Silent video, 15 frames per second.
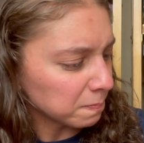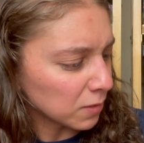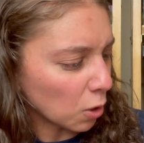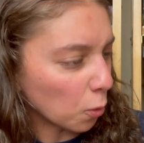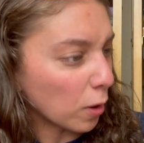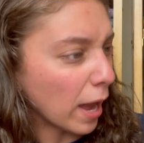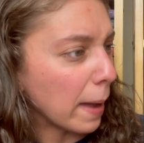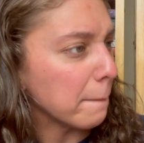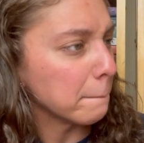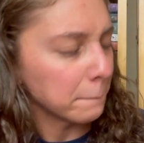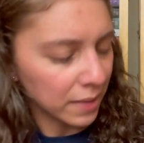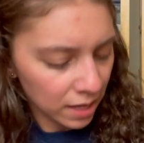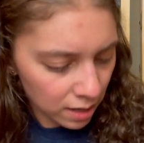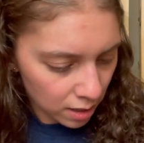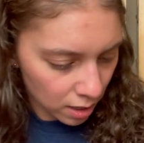Okay.
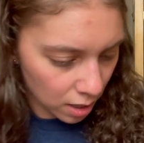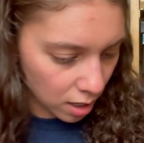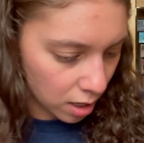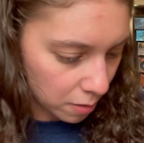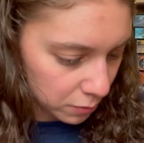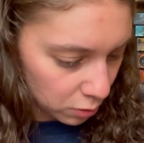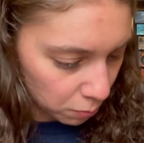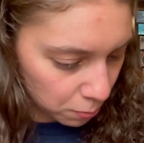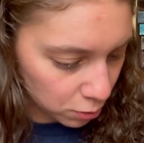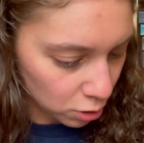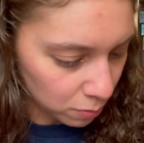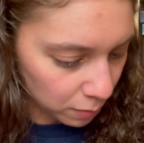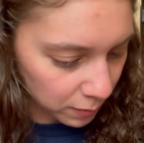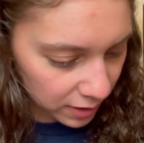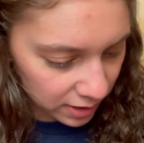Um, so
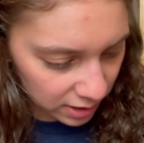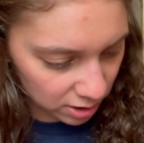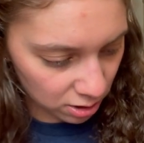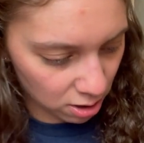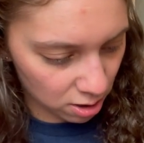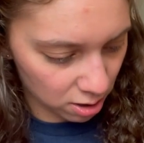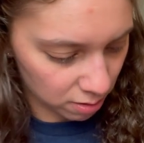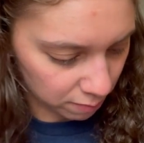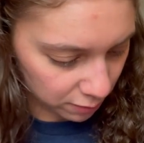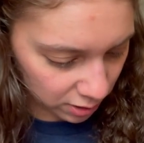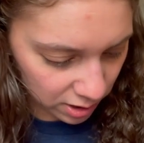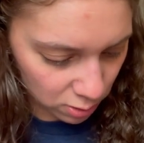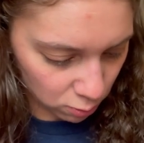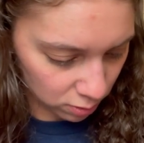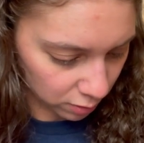presumably these are the
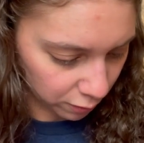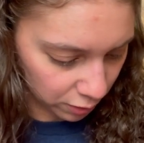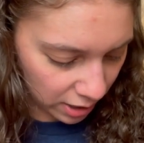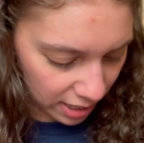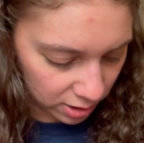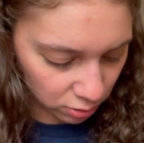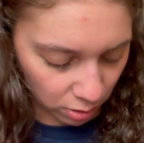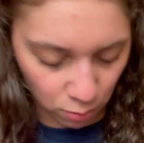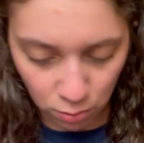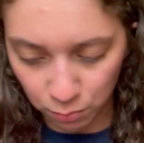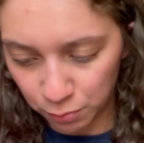sequels for that, so I won't